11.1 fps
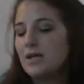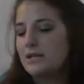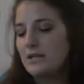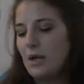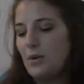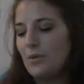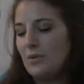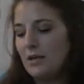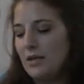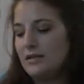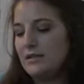So,
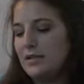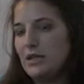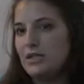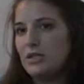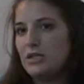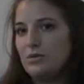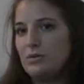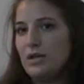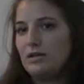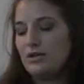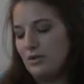and today is
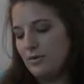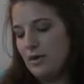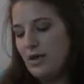Tuesday, so